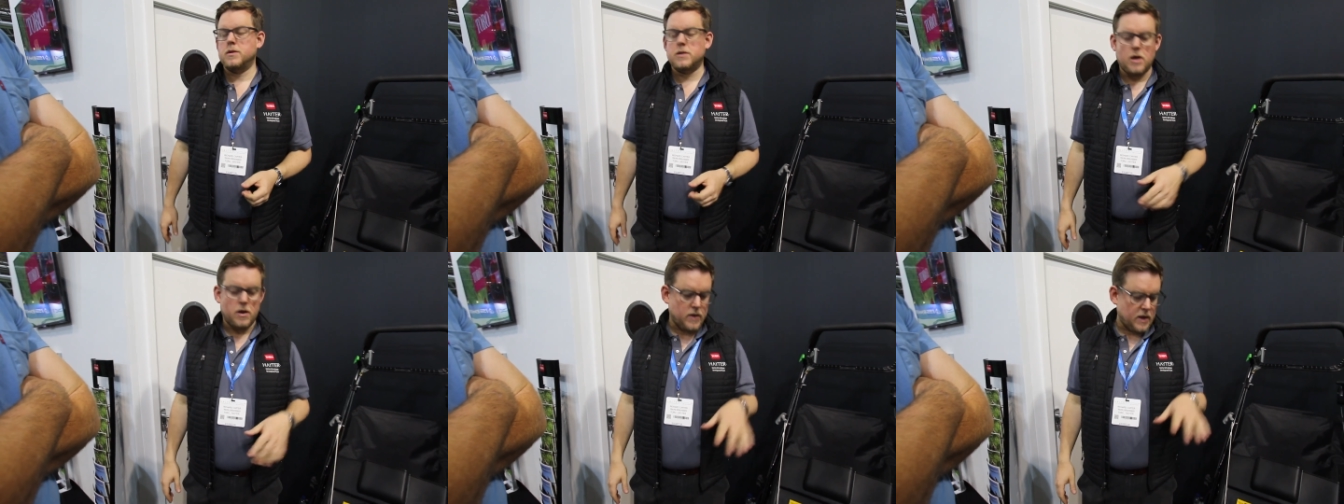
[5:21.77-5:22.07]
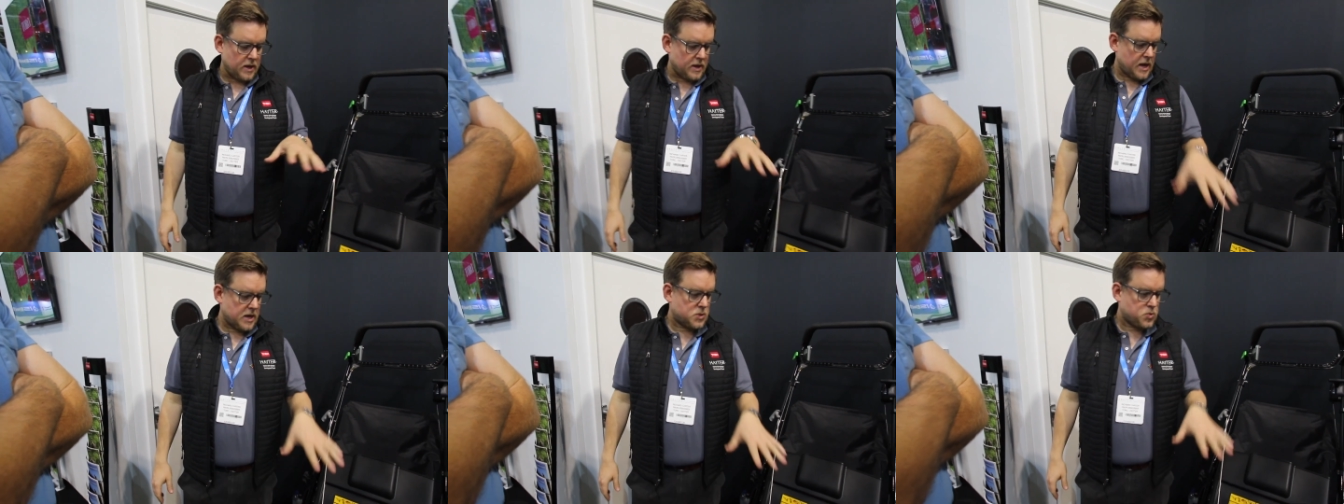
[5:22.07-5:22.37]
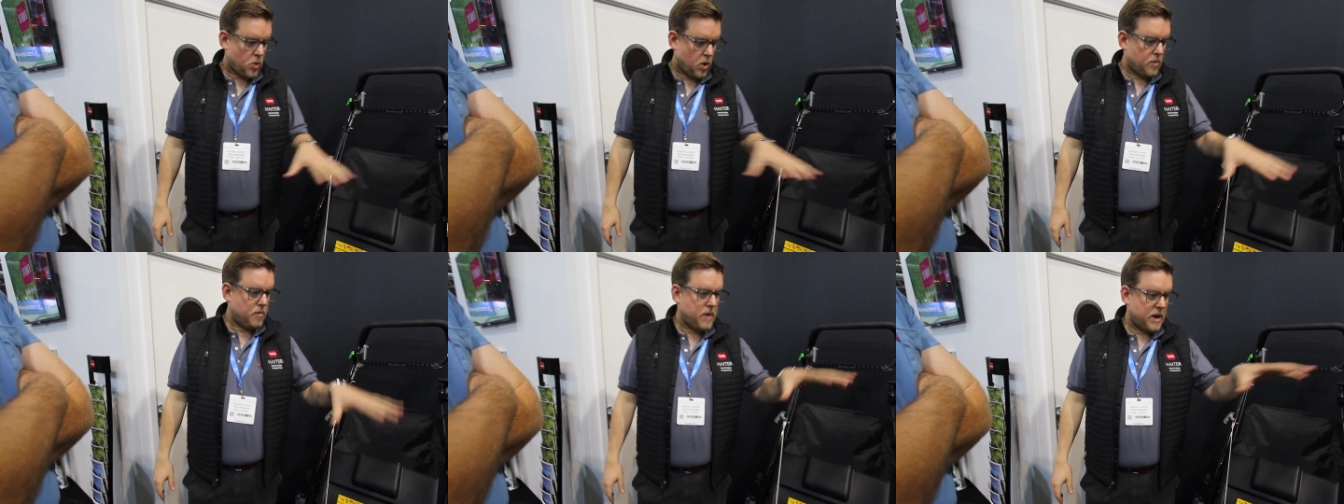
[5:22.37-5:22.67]
So that's
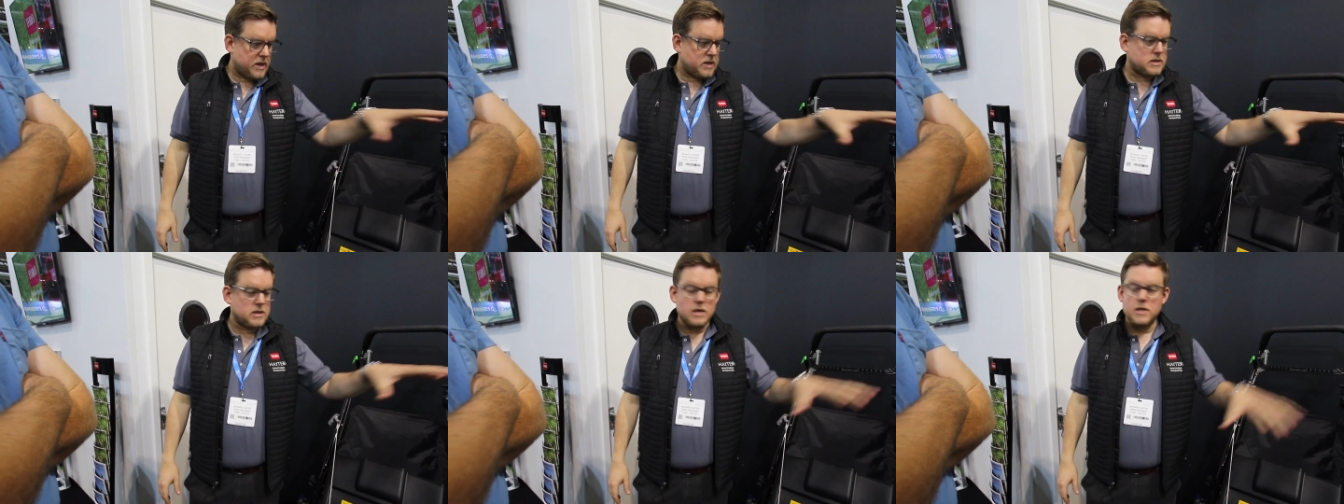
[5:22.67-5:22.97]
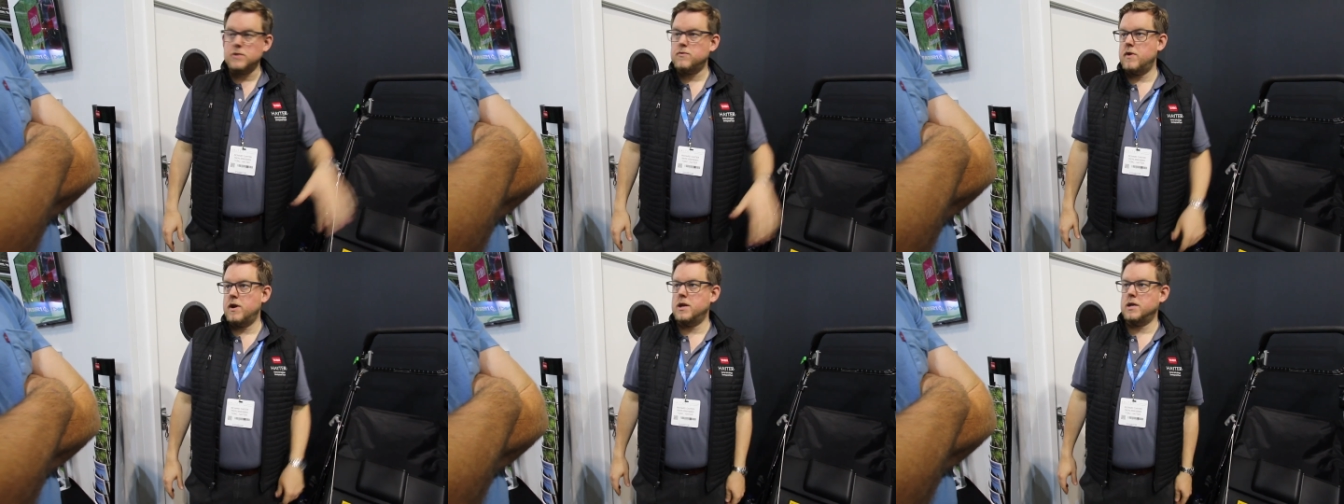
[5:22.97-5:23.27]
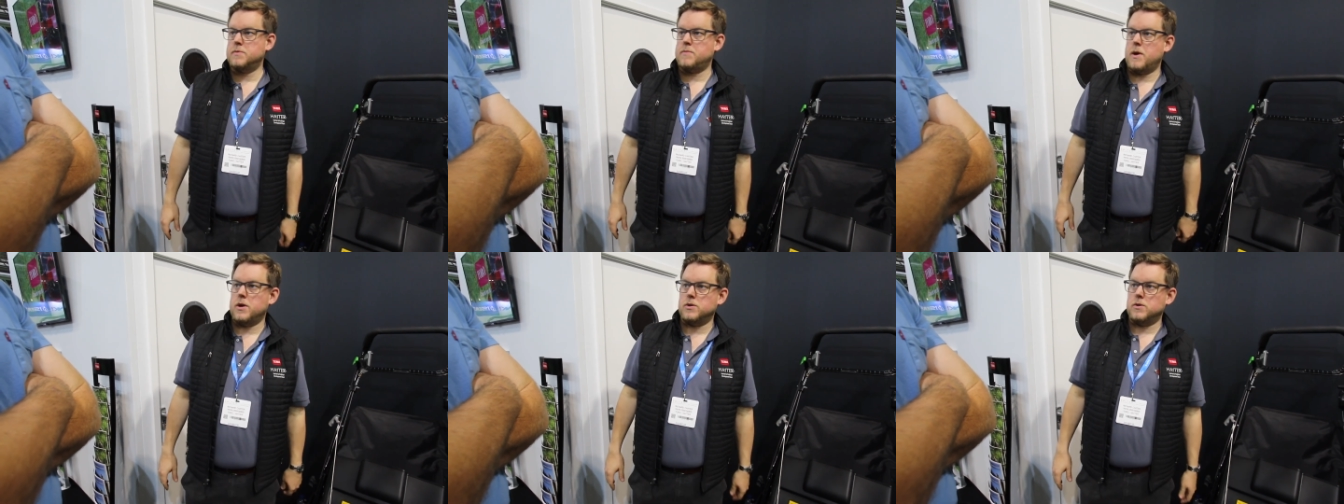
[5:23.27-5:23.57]
what makes these
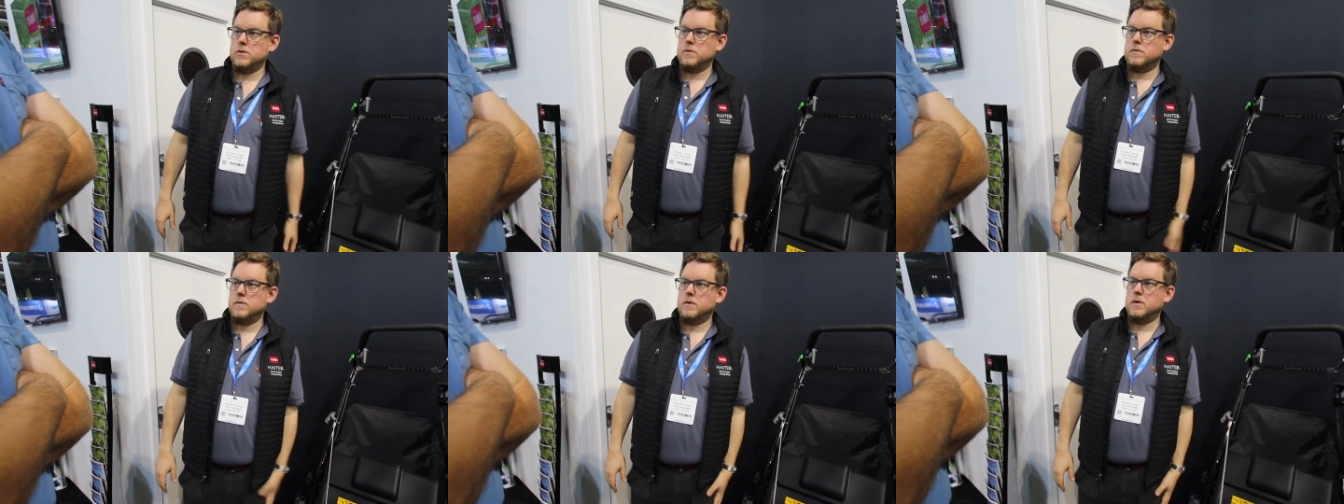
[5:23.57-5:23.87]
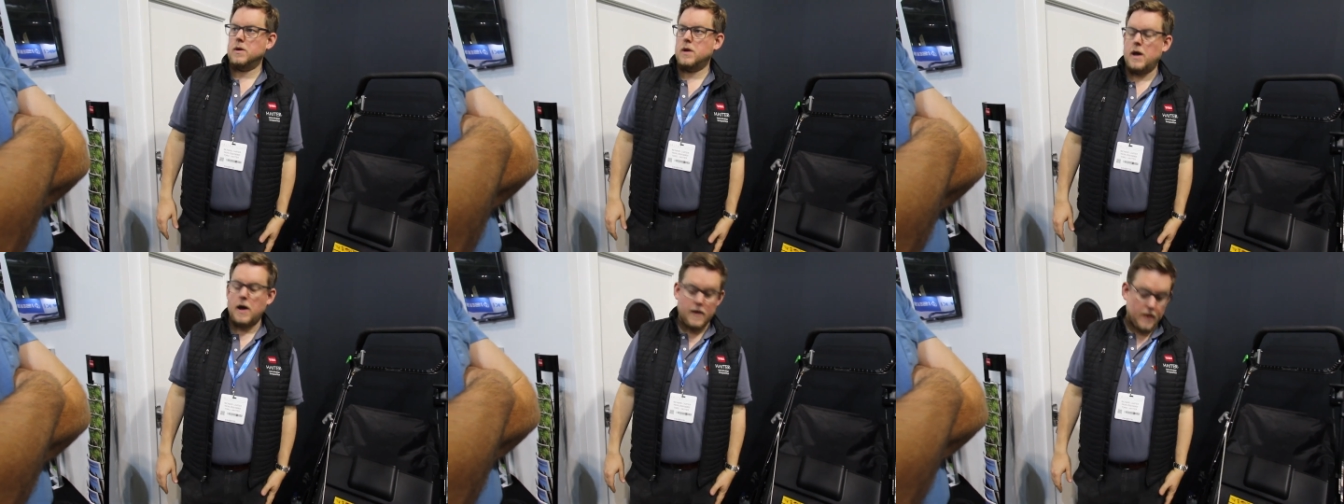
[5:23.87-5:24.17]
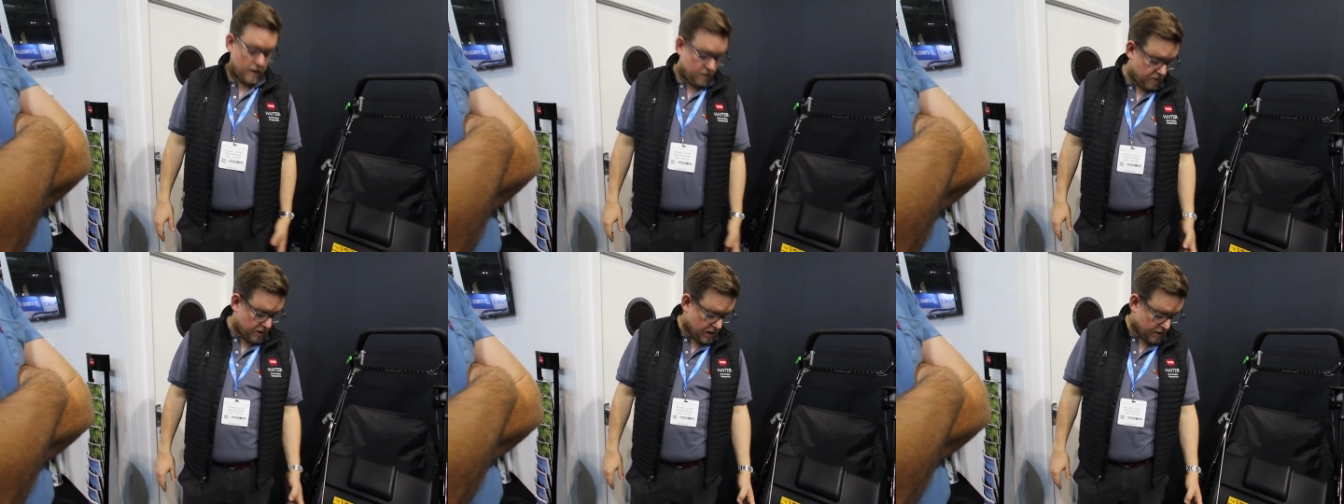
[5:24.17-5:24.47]
really special,
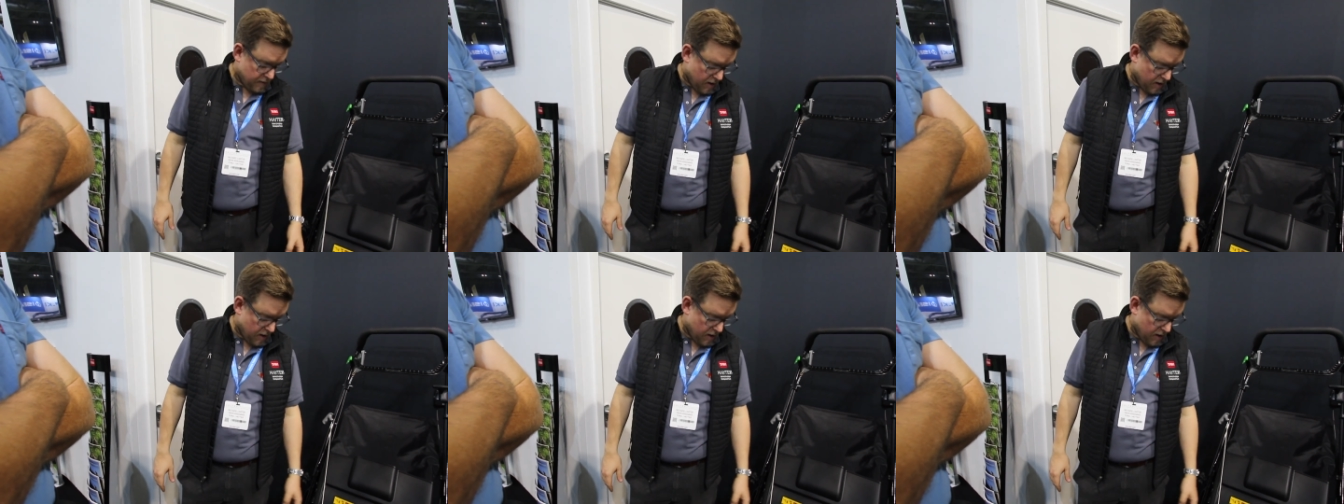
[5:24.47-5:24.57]
and they're really